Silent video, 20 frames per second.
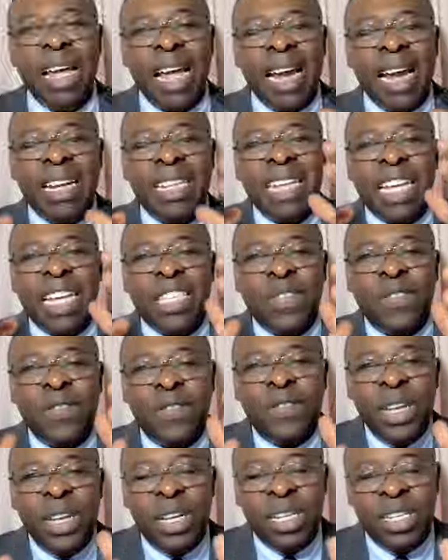And it has
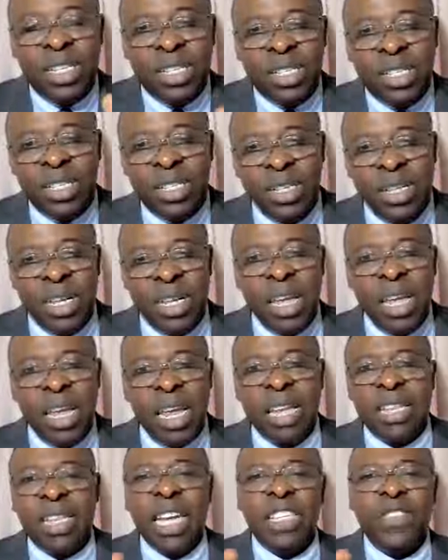finished.
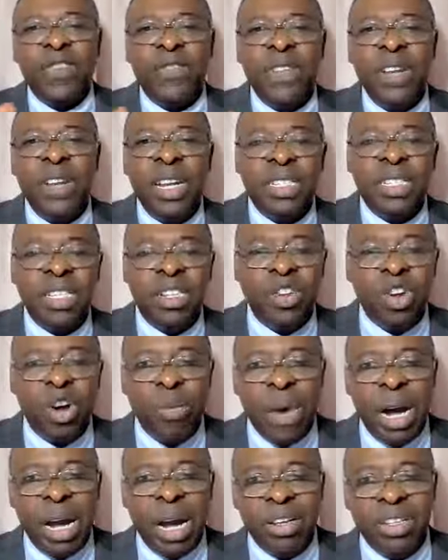It has finished in your
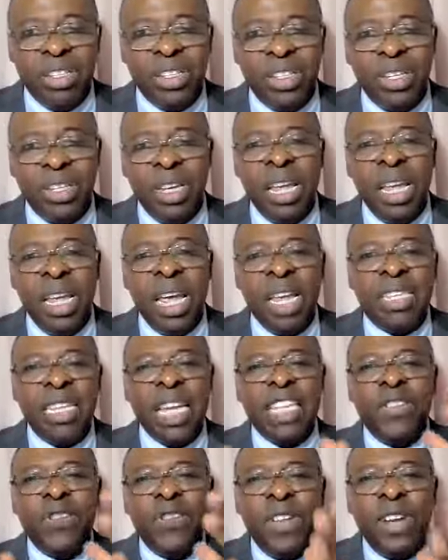marriage. It
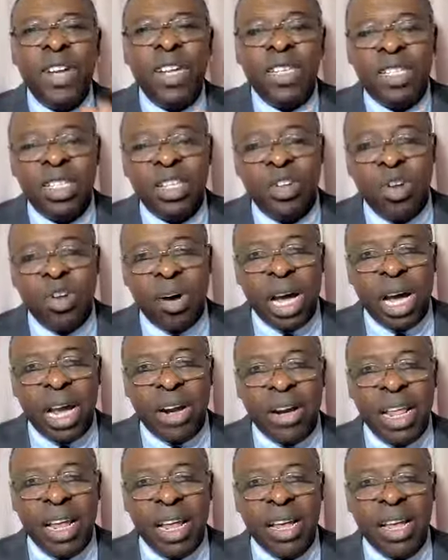has finished in your
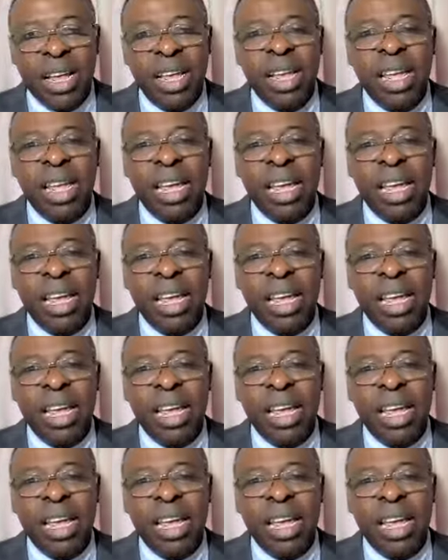career.